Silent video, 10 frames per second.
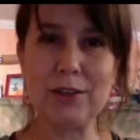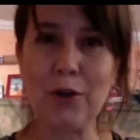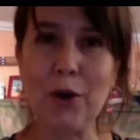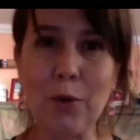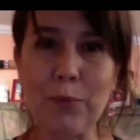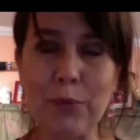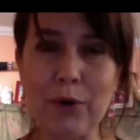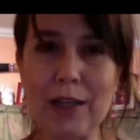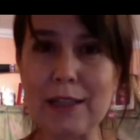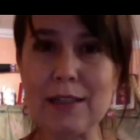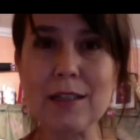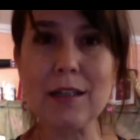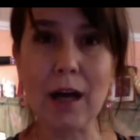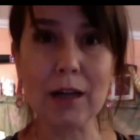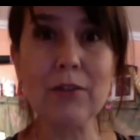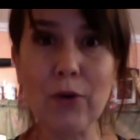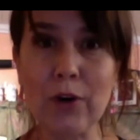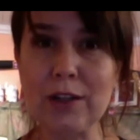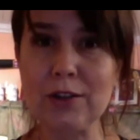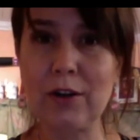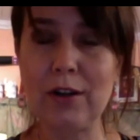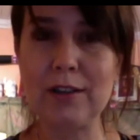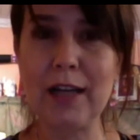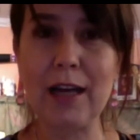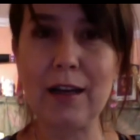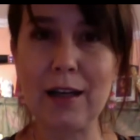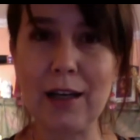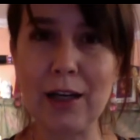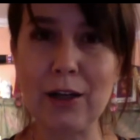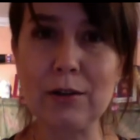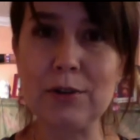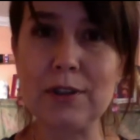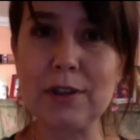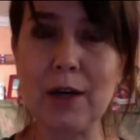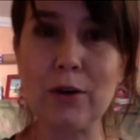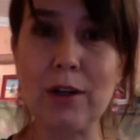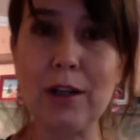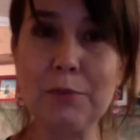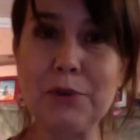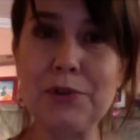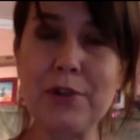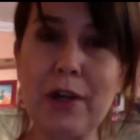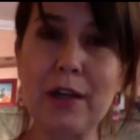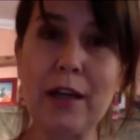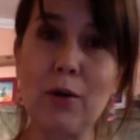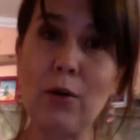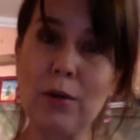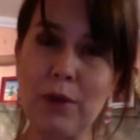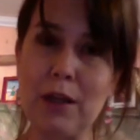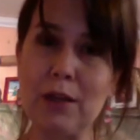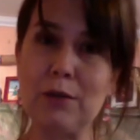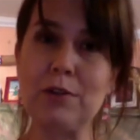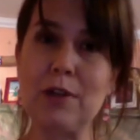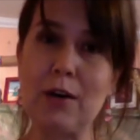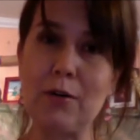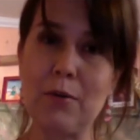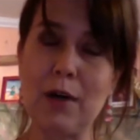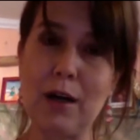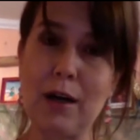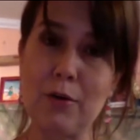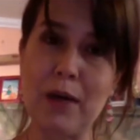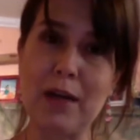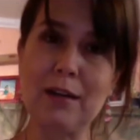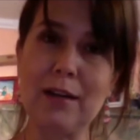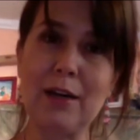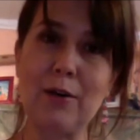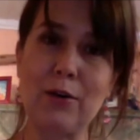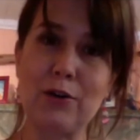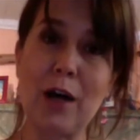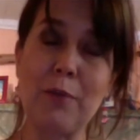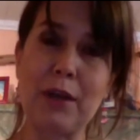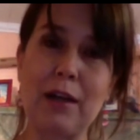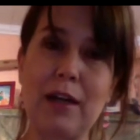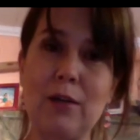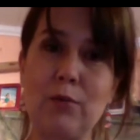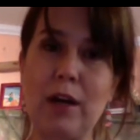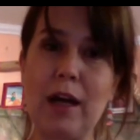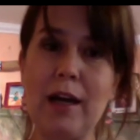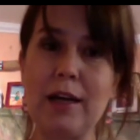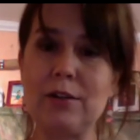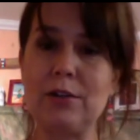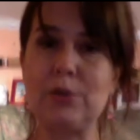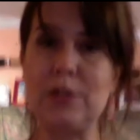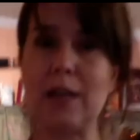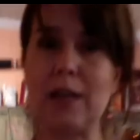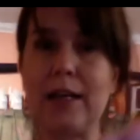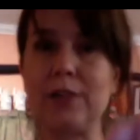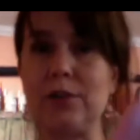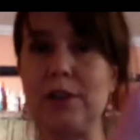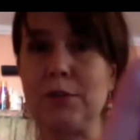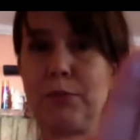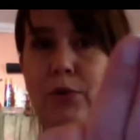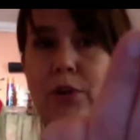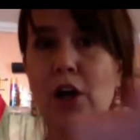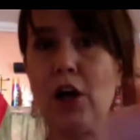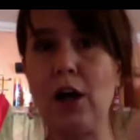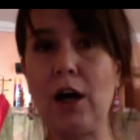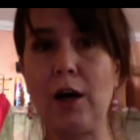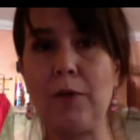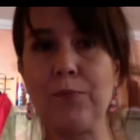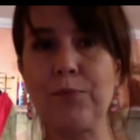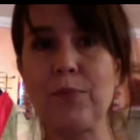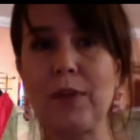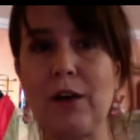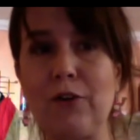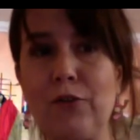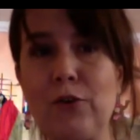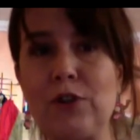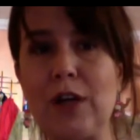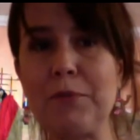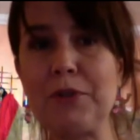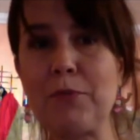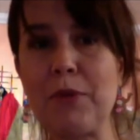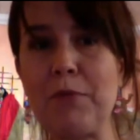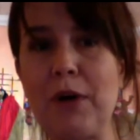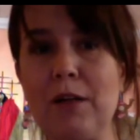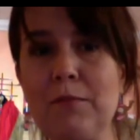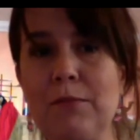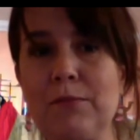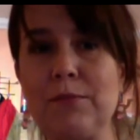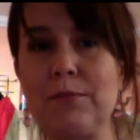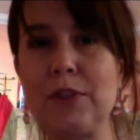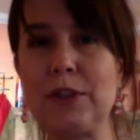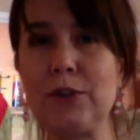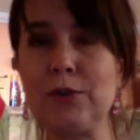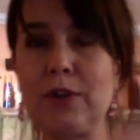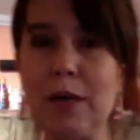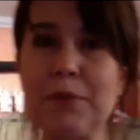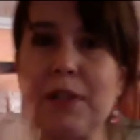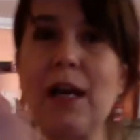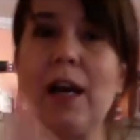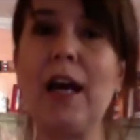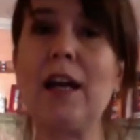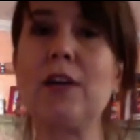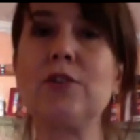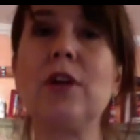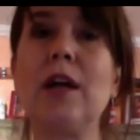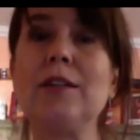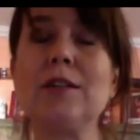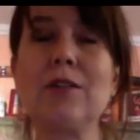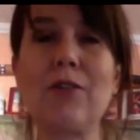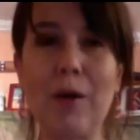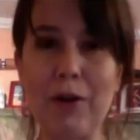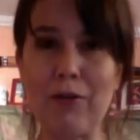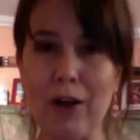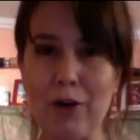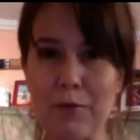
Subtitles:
you know, Breed is not for internal take. It includes eucalyptus, so it can only be used aromatically or topically. What I like to do is I like to just put a few drops on my palm, just 2 drops, and I just rub it right on